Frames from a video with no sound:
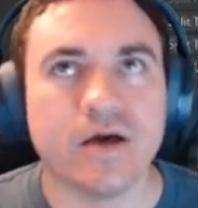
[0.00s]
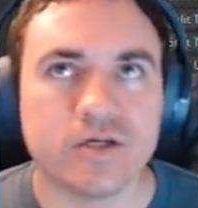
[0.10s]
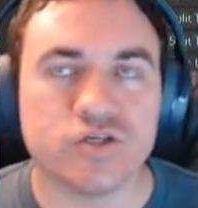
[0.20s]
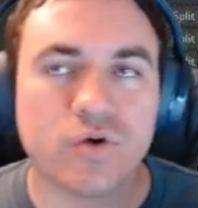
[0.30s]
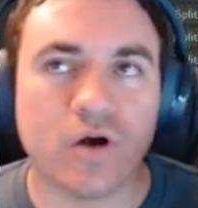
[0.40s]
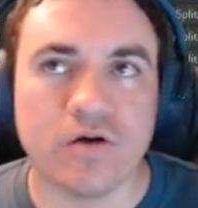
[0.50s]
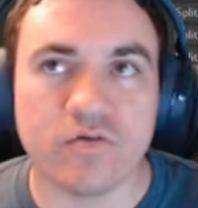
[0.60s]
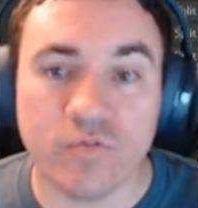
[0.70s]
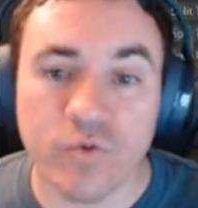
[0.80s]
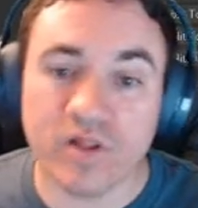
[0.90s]
draw
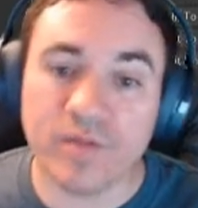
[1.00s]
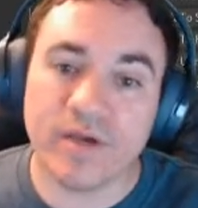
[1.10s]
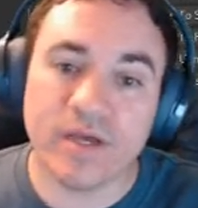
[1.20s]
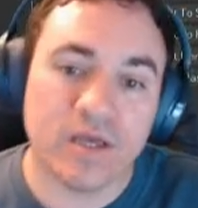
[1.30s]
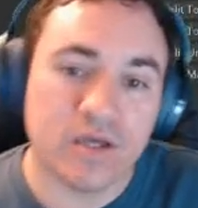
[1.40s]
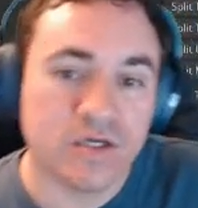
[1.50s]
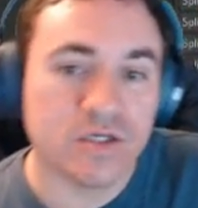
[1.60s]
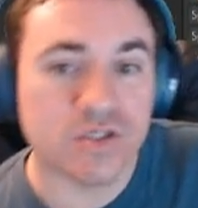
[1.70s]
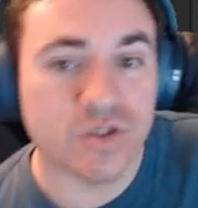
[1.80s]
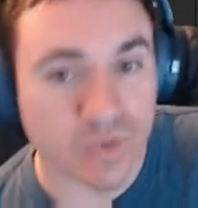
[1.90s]
really big
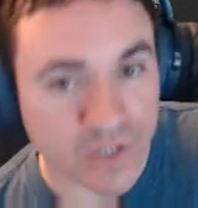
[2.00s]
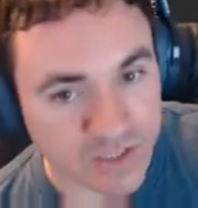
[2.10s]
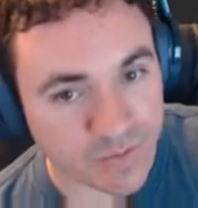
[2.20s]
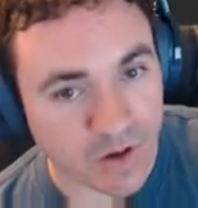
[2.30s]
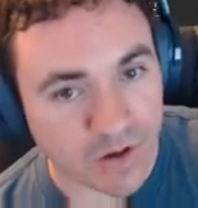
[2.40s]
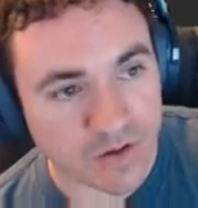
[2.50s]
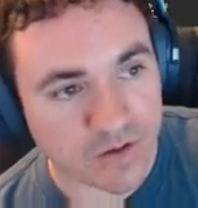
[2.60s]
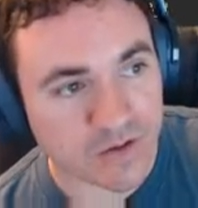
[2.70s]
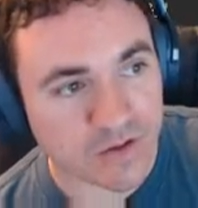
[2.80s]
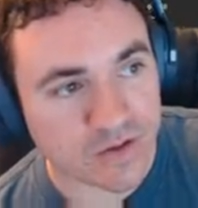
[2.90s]
to really small.
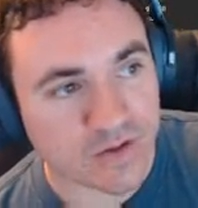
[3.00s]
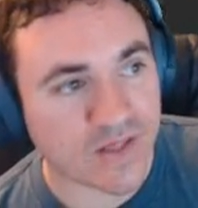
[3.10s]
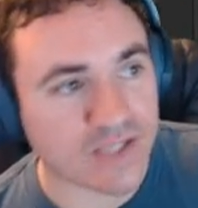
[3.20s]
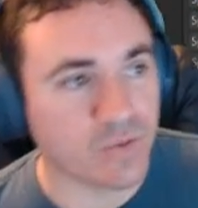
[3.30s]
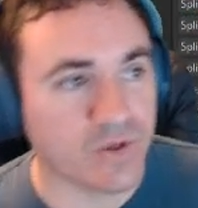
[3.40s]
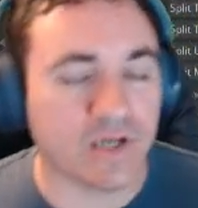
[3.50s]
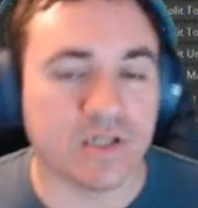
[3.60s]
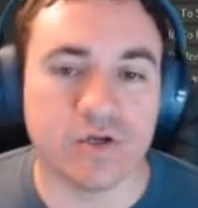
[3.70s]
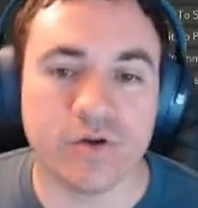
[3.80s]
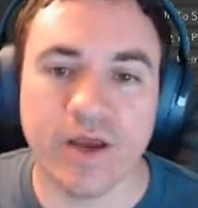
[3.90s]
That's what it'll
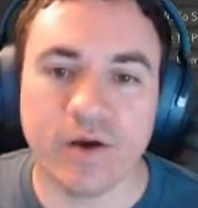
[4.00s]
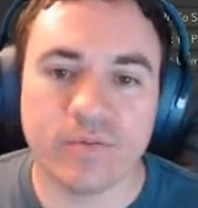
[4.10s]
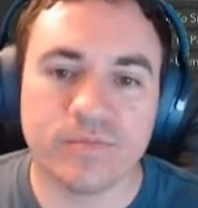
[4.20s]
do now.